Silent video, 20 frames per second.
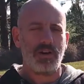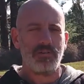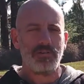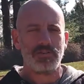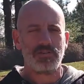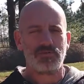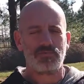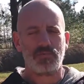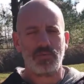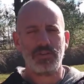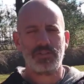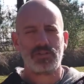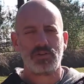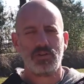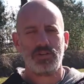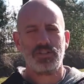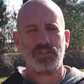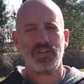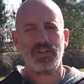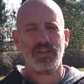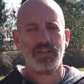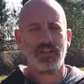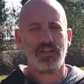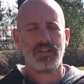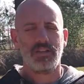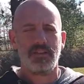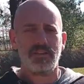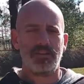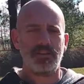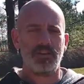I was researching
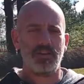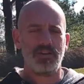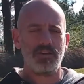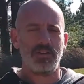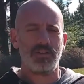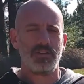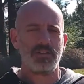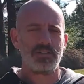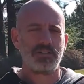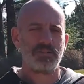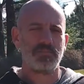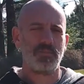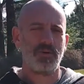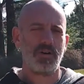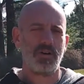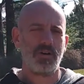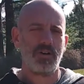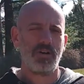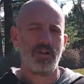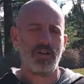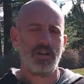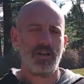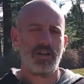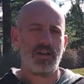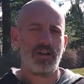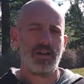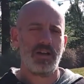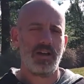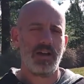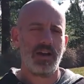the small
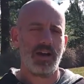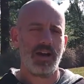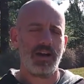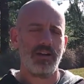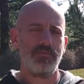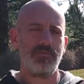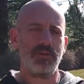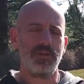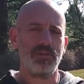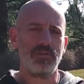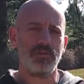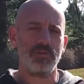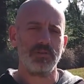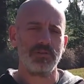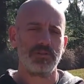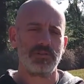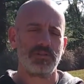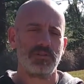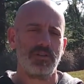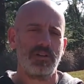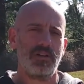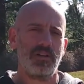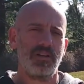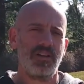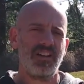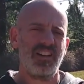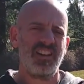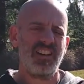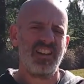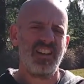hive beetles,
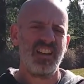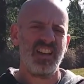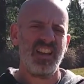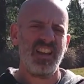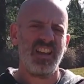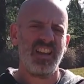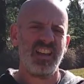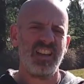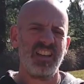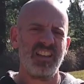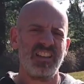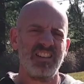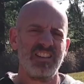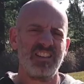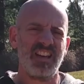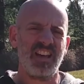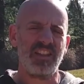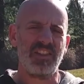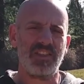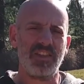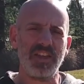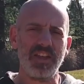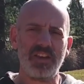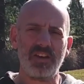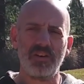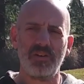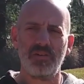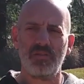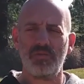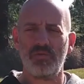and I think
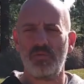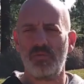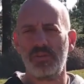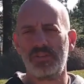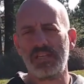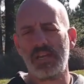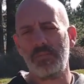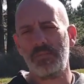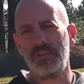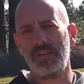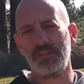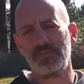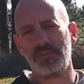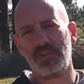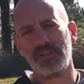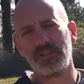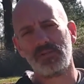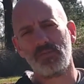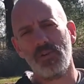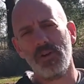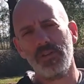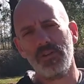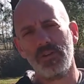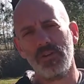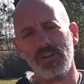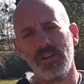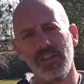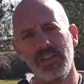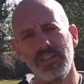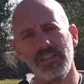what's happening is because the
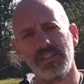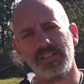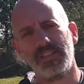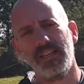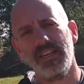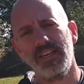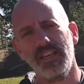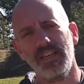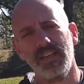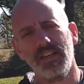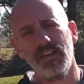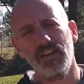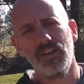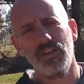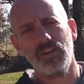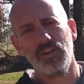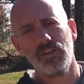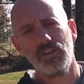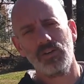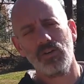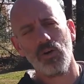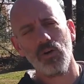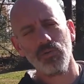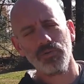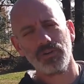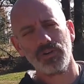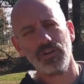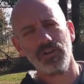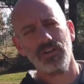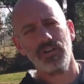weather is getting
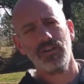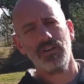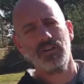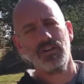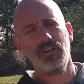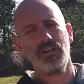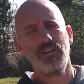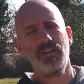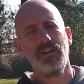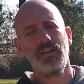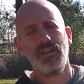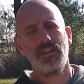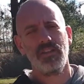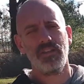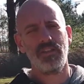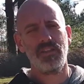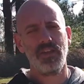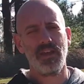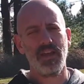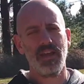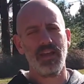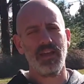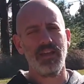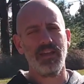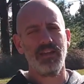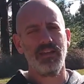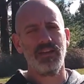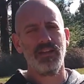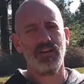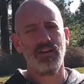colder,
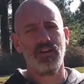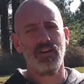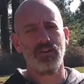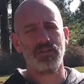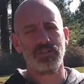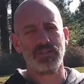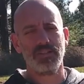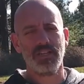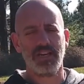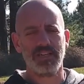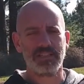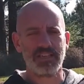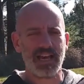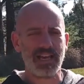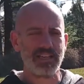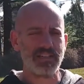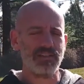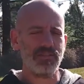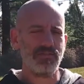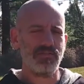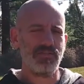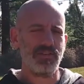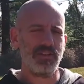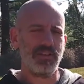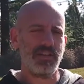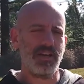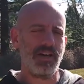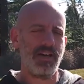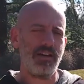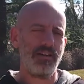they are just not as active in
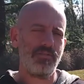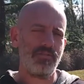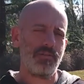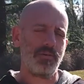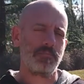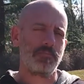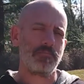the hive.